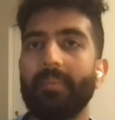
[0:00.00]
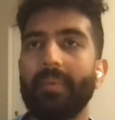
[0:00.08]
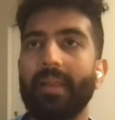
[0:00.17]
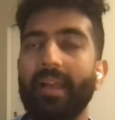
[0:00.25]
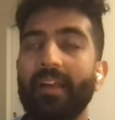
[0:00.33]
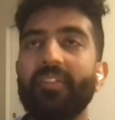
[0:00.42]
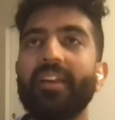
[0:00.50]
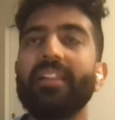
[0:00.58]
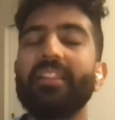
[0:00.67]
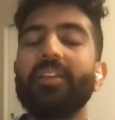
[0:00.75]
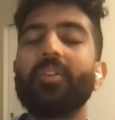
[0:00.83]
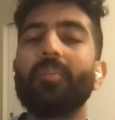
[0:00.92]
Have a
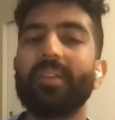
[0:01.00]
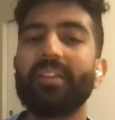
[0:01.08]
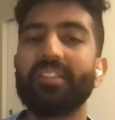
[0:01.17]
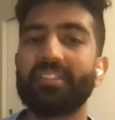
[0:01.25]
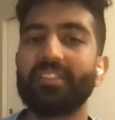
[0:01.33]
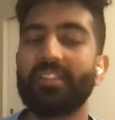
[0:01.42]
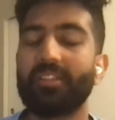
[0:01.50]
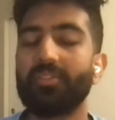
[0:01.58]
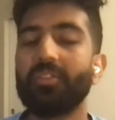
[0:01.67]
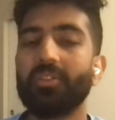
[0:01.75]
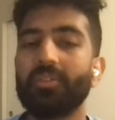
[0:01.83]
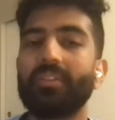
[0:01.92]
healthy competition
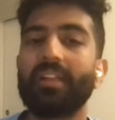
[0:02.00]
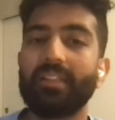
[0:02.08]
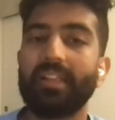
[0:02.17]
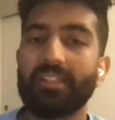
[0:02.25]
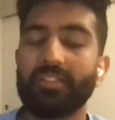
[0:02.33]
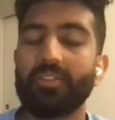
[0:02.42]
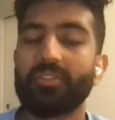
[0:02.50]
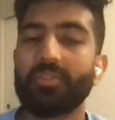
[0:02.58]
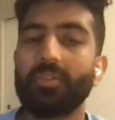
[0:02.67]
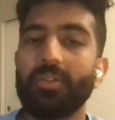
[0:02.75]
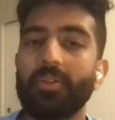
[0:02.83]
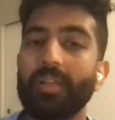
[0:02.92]
around you. That is also
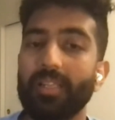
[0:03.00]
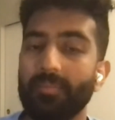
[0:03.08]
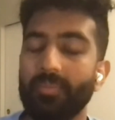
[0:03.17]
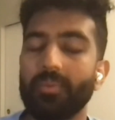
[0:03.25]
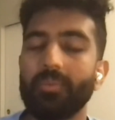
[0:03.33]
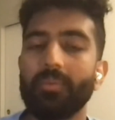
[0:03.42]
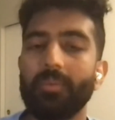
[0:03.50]
going to help you.